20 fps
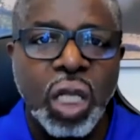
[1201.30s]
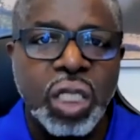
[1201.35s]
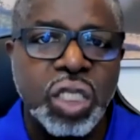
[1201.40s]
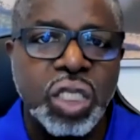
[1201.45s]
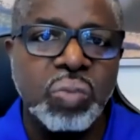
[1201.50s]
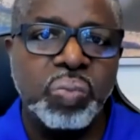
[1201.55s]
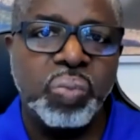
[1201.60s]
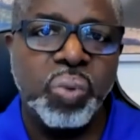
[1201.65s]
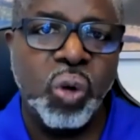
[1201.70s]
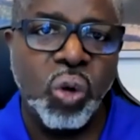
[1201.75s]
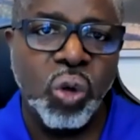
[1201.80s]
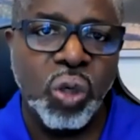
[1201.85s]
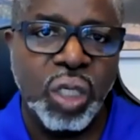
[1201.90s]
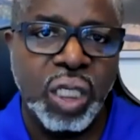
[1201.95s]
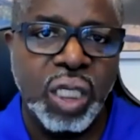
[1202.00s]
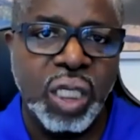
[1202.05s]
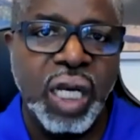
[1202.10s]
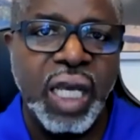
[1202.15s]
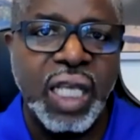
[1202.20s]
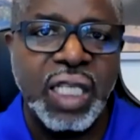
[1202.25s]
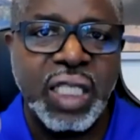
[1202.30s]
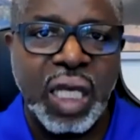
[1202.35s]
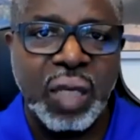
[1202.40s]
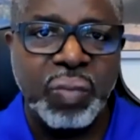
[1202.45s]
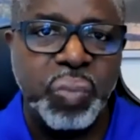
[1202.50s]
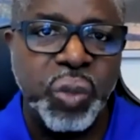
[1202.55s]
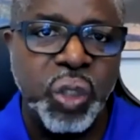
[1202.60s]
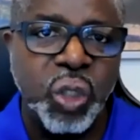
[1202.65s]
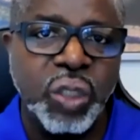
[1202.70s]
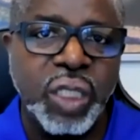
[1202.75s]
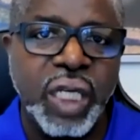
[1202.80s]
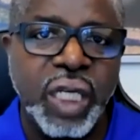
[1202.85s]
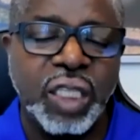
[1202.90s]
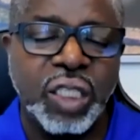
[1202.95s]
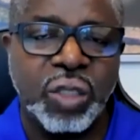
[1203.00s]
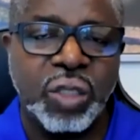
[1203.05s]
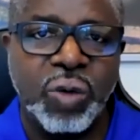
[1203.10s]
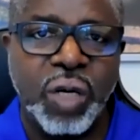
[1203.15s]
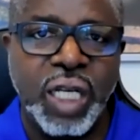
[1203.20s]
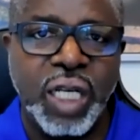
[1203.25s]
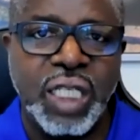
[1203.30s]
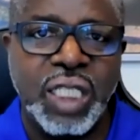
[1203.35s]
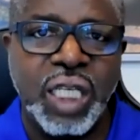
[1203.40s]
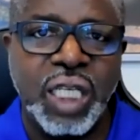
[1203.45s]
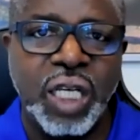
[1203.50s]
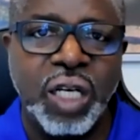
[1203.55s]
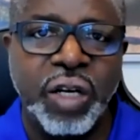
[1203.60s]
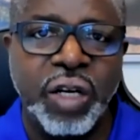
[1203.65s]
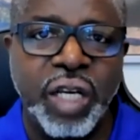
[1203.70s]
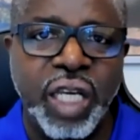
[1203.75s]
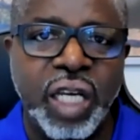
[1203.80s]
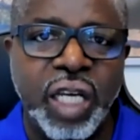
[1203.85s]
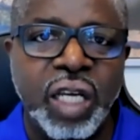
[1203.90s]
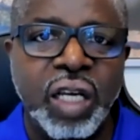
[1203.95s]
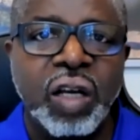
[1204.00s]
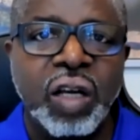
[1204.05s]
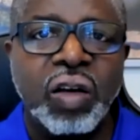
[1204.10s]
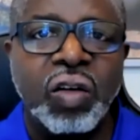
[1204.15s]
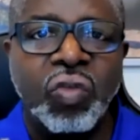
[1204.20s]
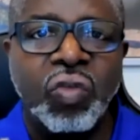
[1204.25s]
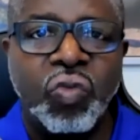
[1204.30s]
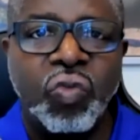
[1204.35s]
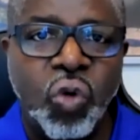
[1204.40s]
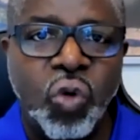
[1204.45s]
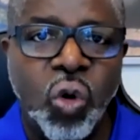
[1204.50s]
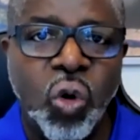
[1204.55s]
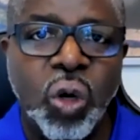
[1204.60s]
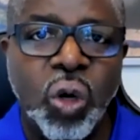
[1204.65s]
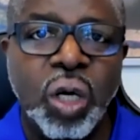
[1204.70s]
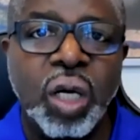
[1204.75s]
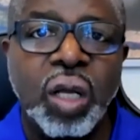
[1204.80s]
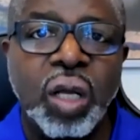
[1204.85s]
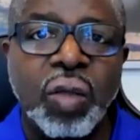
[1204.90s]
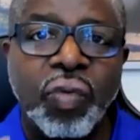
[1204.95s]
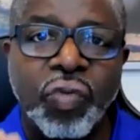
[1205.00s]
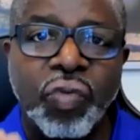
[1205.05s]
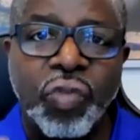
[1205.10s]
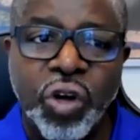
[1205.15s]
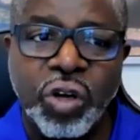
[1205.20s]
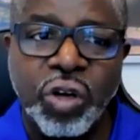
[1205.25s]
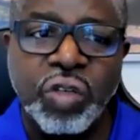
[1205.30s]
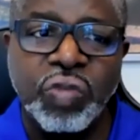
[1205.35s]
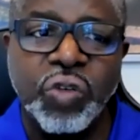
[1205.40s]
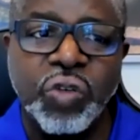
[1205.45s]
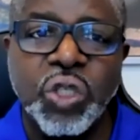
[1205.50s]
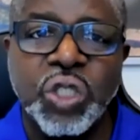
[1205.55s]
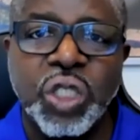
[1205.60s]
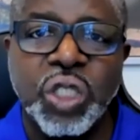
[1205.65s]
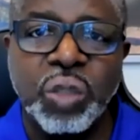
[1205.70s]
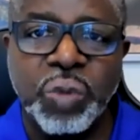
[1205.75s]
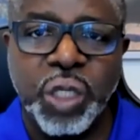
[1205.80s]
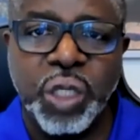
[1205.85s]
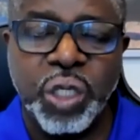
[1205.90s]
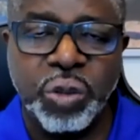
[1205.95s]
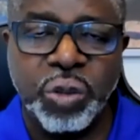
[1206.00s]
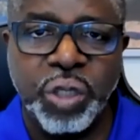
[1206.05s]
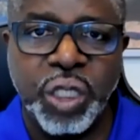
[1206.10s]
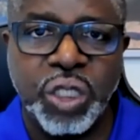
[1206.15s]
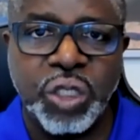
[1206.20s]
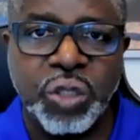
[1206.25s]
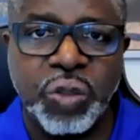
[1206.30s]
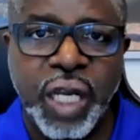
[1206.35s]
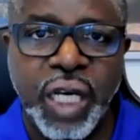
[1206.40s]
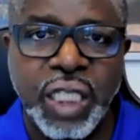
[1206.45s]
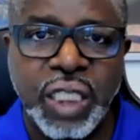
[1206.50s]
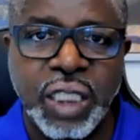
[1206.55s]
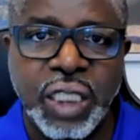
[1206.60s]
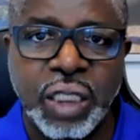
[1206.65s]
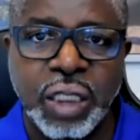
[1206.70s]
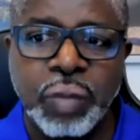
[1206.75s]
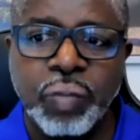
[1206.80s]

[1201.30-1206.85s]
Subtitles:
important as they build out the criteria for their diversity recruiting strategies.